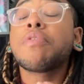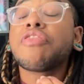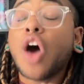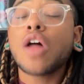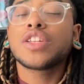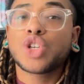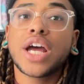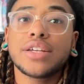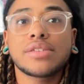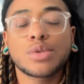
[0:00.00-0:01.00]

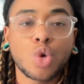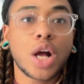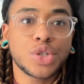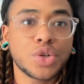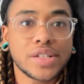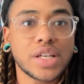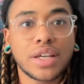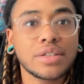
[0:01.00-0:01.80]
pathologize cross-dressing,